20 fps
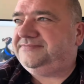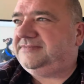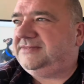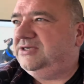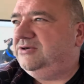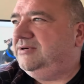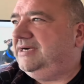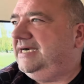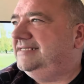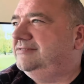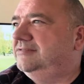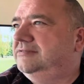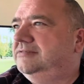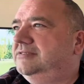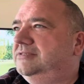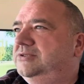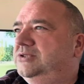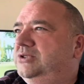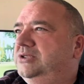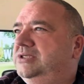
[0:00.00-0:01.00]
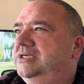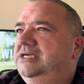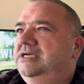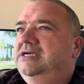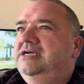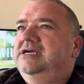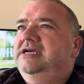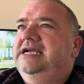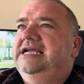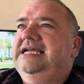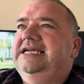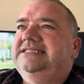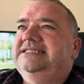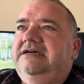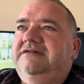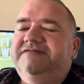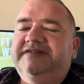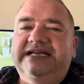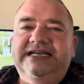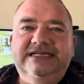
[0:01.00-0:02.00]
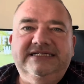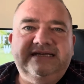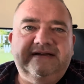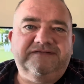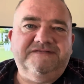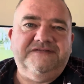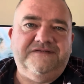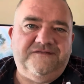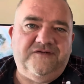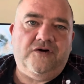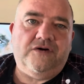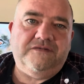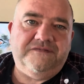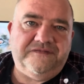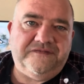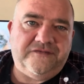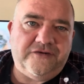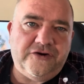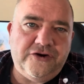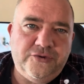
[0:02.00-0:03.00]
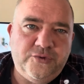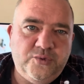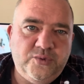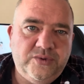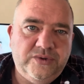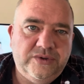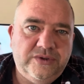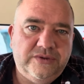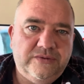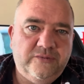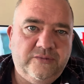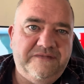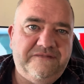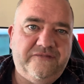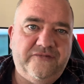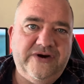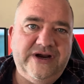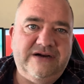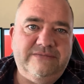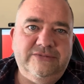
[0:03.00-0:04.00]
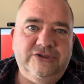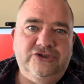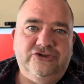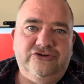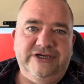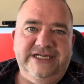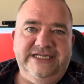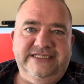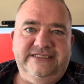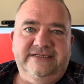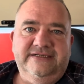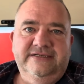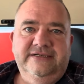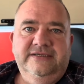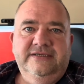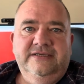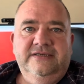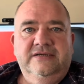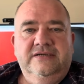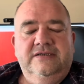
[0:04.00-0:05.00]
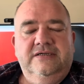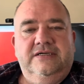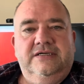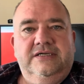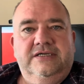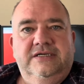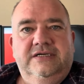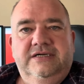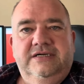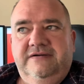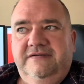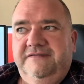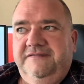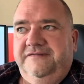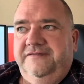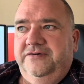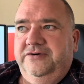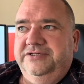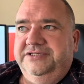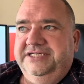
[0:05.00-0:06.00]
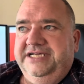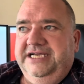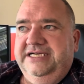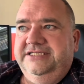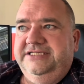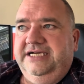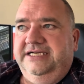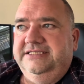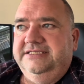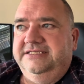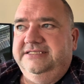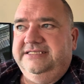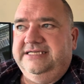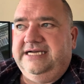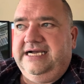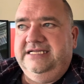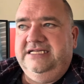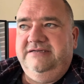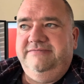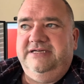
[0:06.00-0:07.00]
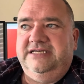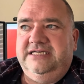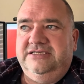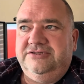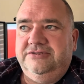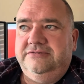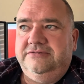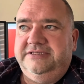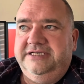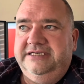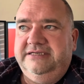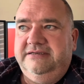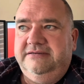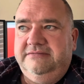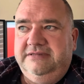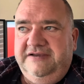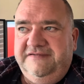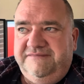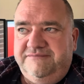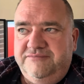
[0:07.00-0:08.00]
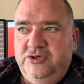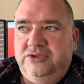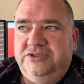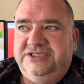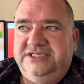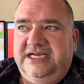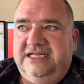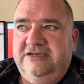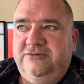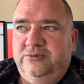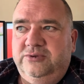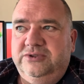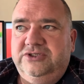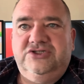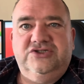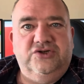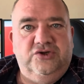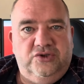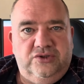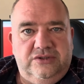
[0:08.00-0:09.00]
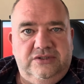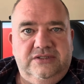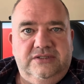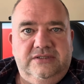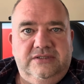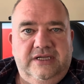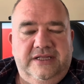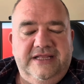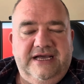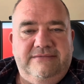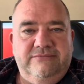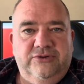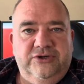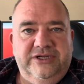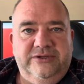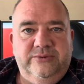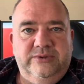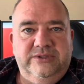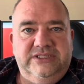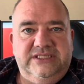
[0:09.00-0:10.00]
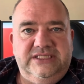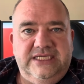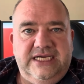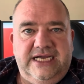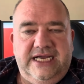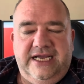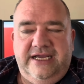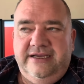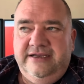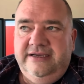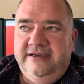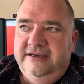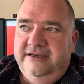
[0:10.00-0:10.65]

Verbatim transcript: No, I don't know. It'd have, it'd have to fall through with Real Madrid uh, for us to get a chance of signing him. And I do think if Mo Salah was sold and that money was there,